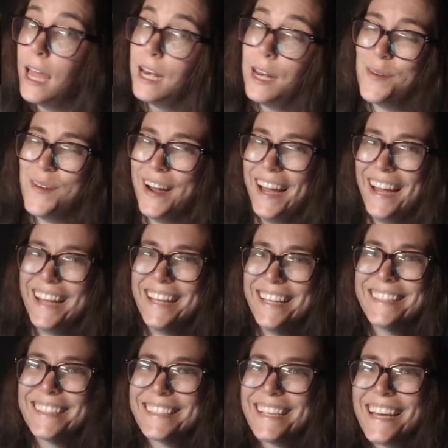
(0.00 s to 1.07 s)

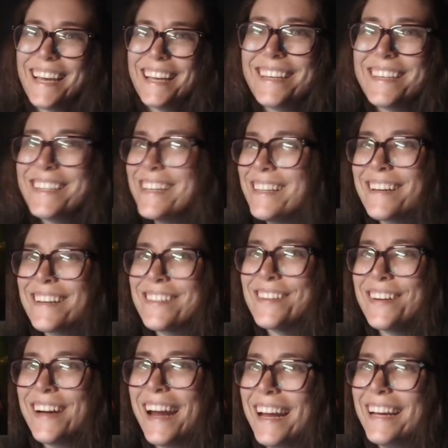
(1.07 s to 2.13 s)
Anyways, she
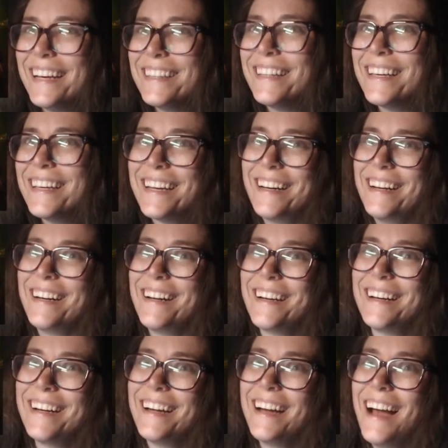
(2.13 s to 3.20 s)
looks great. Look at
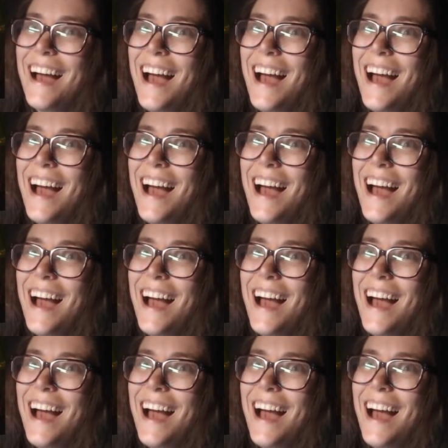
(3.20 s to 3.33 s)
her.